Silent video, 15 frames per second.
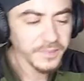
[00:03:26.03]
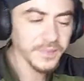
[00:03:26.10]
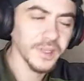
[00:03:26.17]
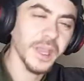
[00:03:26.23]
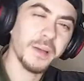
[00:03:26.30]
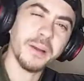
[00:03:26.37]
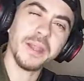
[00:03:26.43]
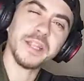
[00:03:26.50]

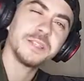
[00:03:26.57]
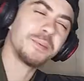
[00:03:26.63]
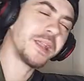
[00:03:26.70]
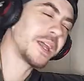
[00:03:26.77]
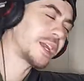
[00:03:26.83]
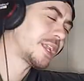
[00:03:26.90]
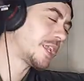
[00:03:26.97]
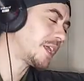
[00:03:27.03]
Yeah, man, these men
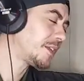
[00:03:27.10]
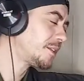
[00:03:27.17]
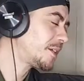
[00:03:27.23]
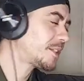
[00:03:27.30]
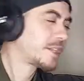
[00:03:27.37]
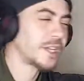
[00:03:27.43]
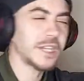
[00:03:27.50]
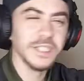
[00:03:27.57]
are clean.
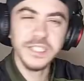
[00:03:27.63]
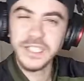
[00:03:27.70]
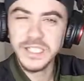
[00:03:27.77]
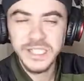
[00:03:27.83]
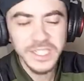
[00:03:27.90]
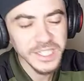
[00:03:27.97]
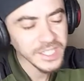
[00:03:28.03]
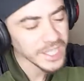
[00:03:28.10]
It's 30.
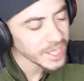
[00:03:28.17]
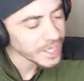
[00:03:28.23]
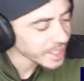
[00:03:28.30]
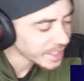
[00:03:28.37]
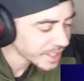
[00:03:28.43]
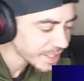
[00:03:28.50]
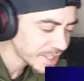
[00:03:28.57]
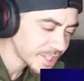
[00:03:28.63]

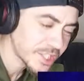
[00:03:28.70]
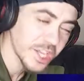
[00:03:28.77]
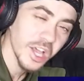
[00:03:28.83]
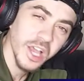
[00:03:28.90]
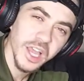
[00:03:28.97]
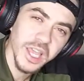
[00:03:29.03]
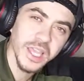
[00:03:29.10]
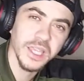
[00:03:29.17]
It's
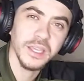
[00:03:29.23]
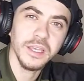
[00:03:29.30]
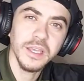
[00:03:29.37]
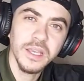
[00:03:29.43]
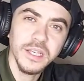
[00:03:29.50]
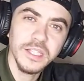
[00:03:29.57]
30.